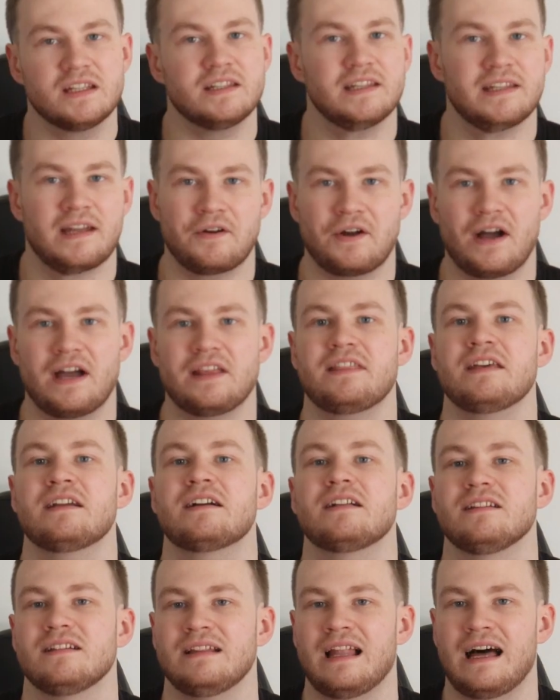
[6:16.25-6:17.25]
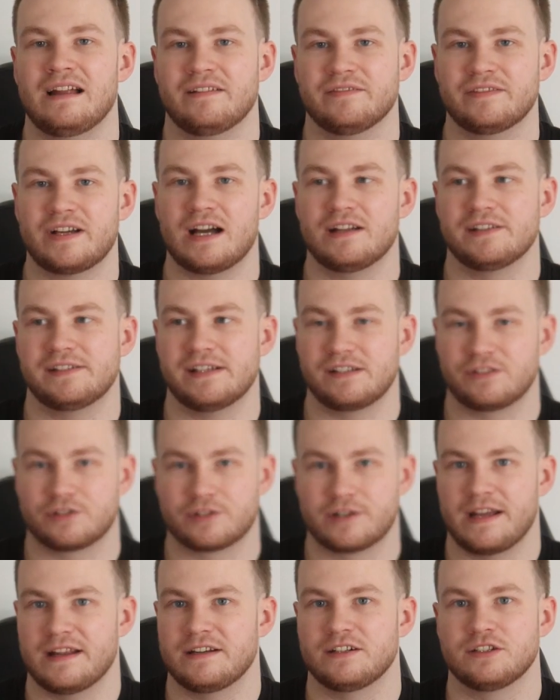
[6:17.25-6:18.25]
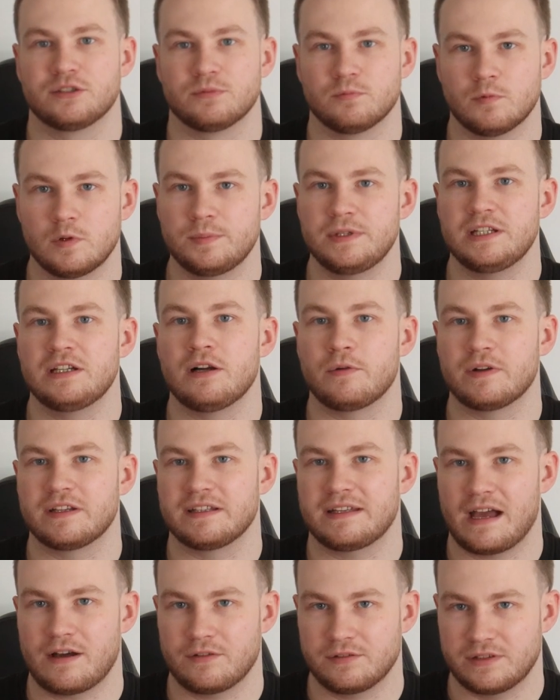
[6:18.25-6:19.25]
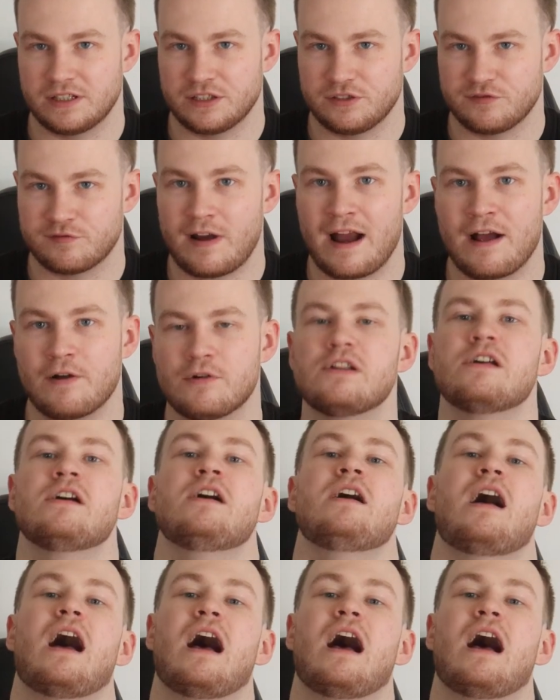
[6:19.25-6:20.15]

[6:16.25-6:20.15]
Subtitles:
Now, I think a lot of content creators will be going down this route.